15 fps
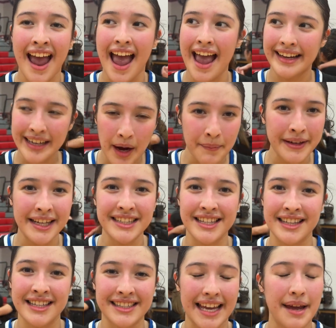And coming into
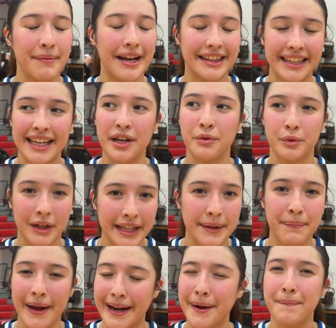this game, I think it really
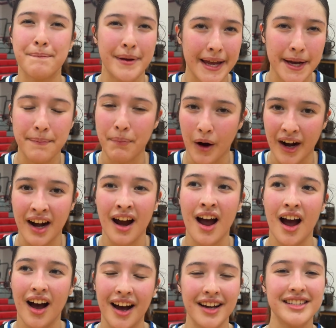played a big part,
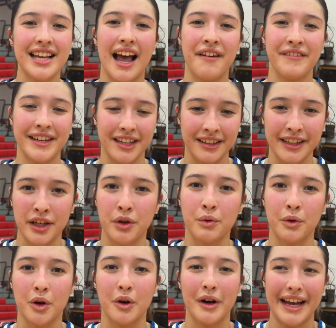us having a little
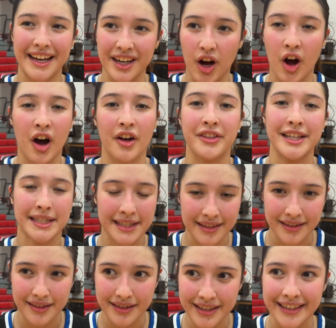role in all this
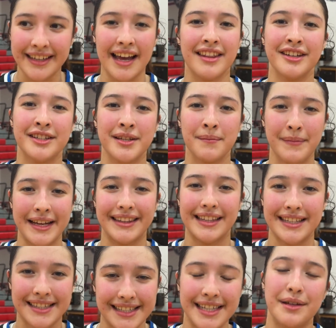together to make
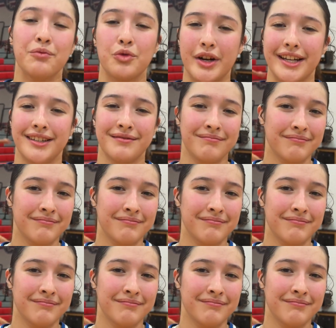this team win.